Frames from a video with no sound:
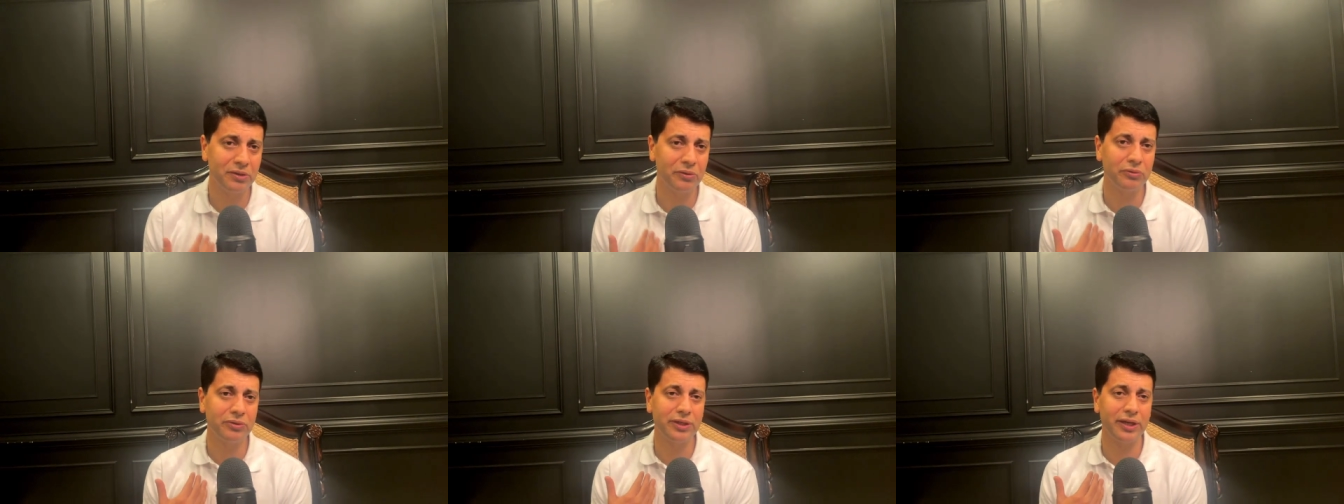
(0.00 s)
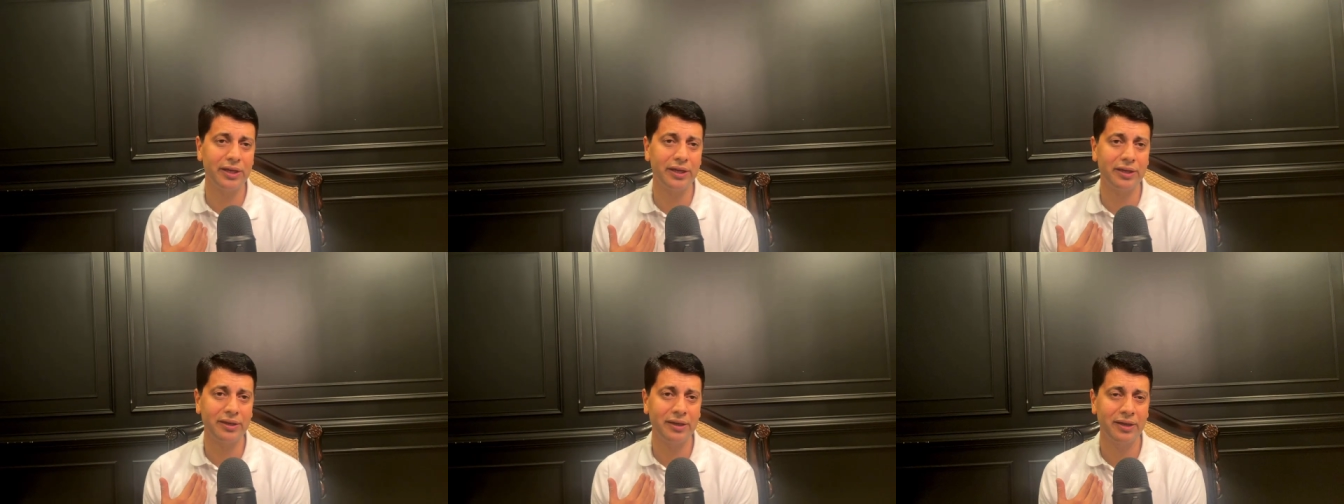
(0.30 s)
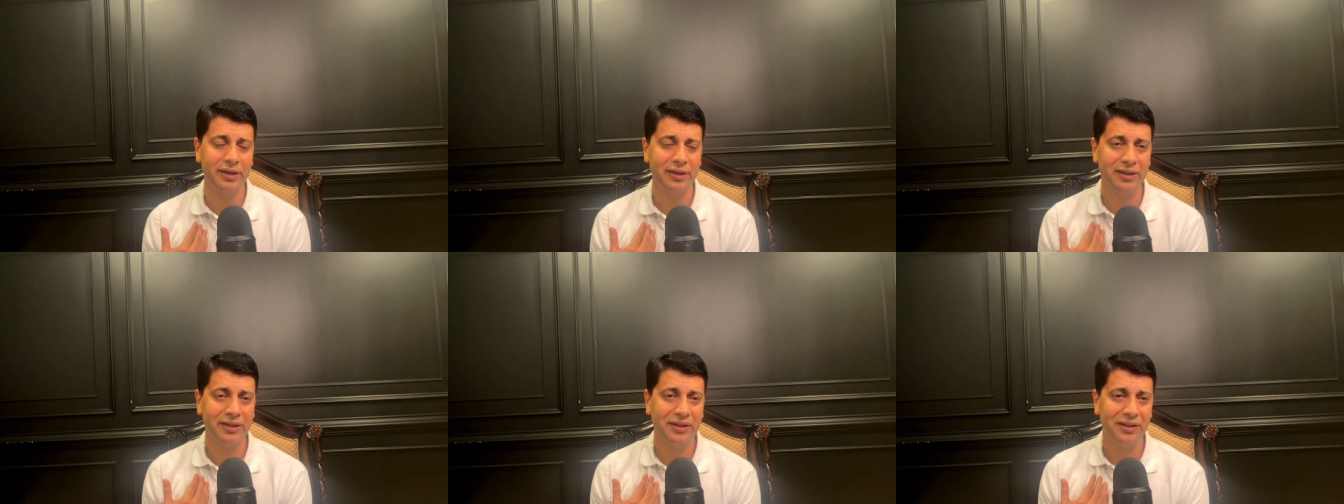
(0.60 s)
You
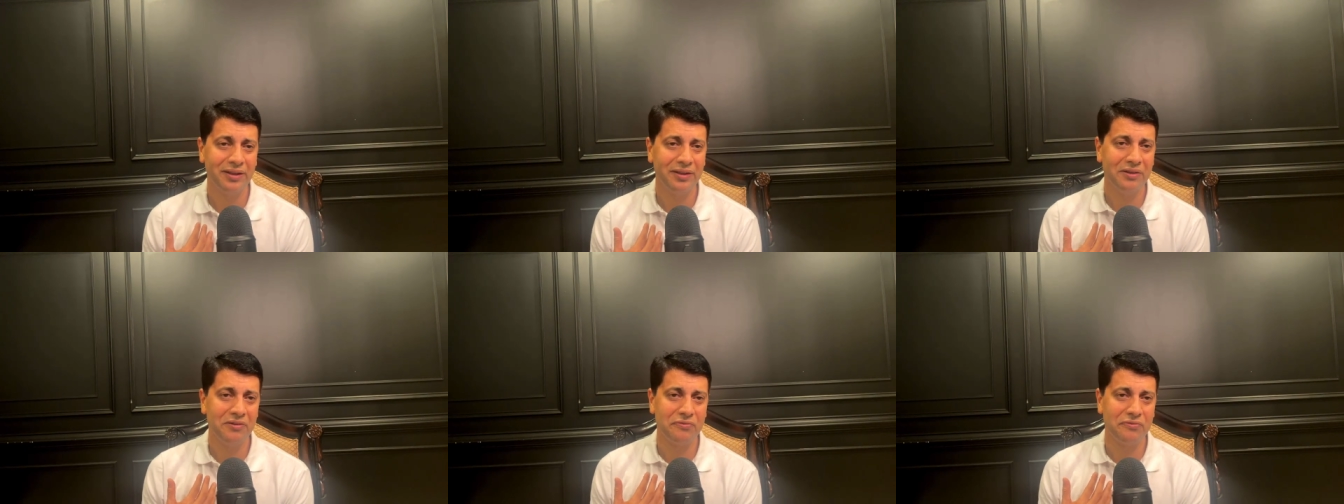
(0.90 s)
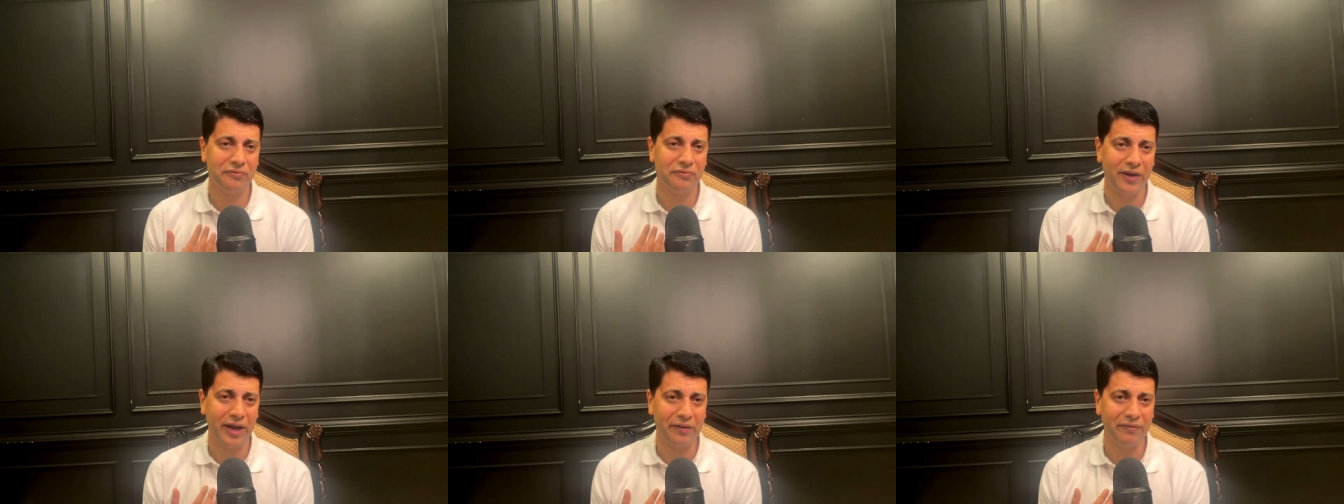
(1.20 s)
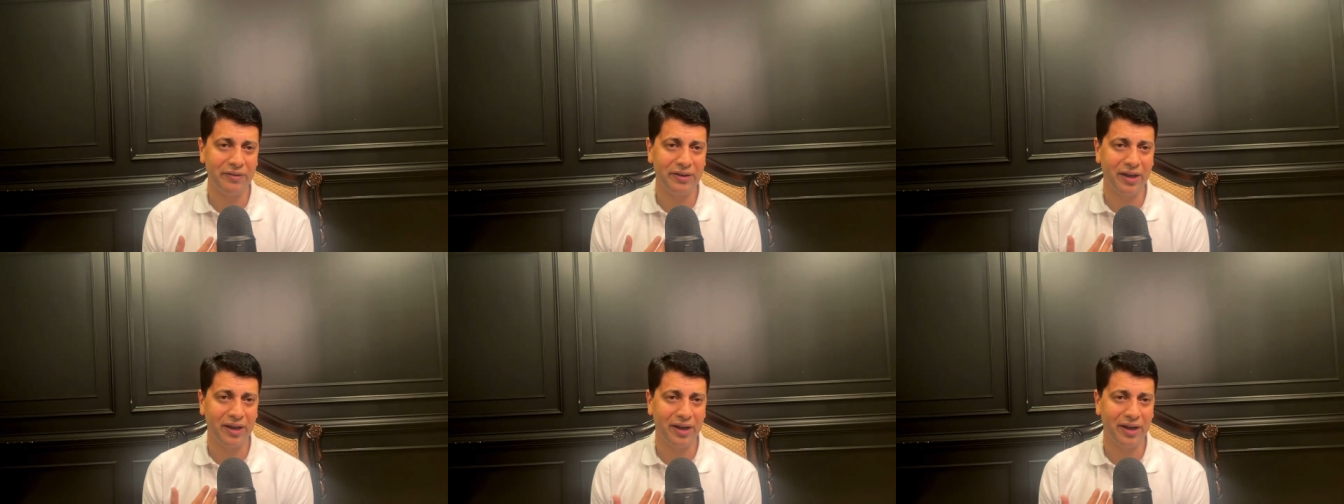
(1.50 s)
take
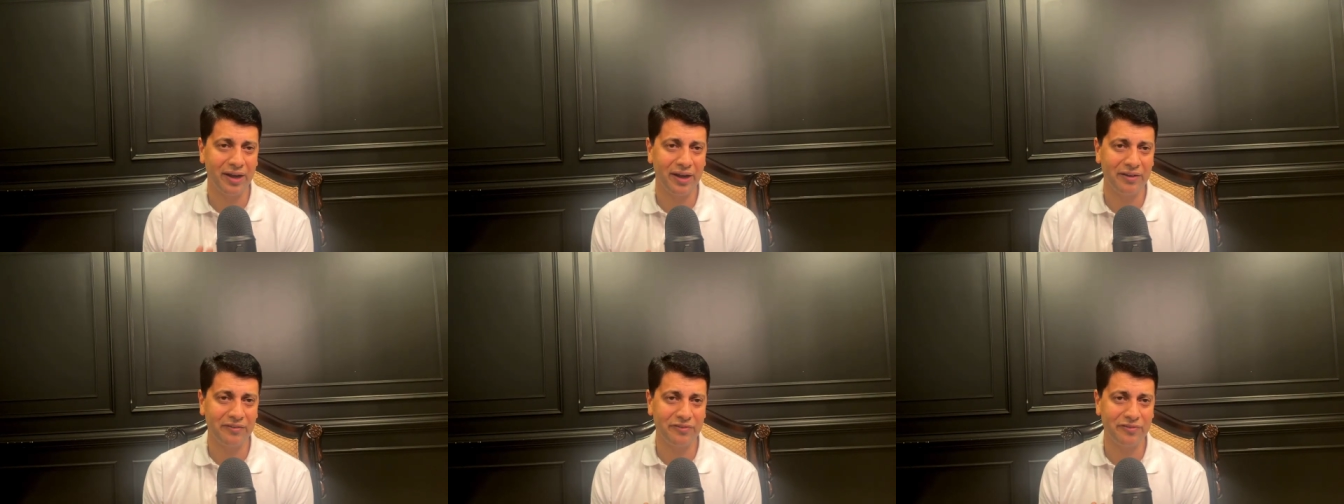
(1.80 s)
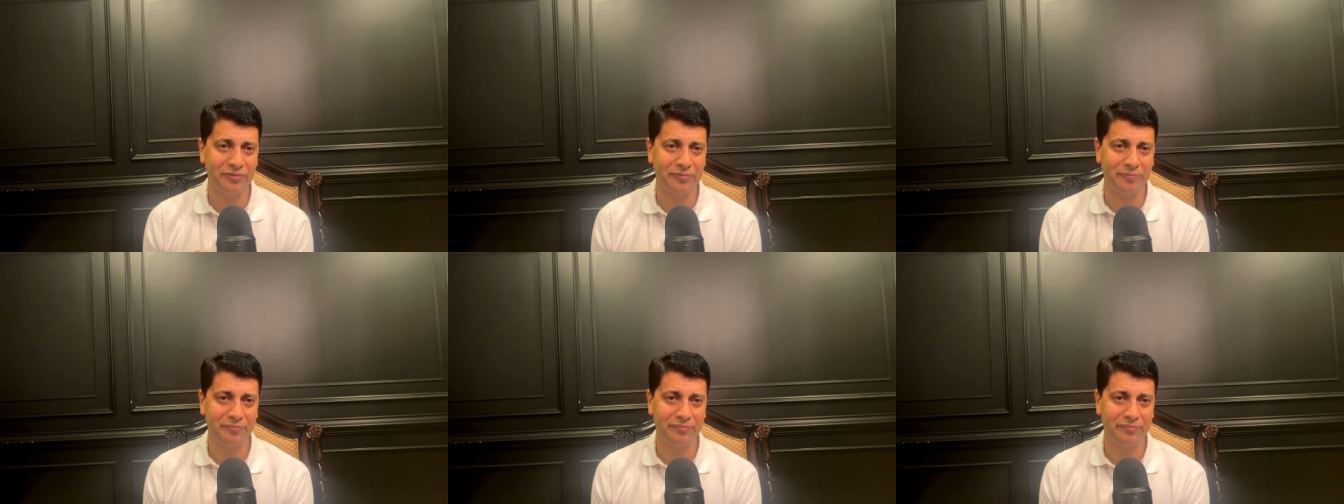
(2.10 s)
five and a half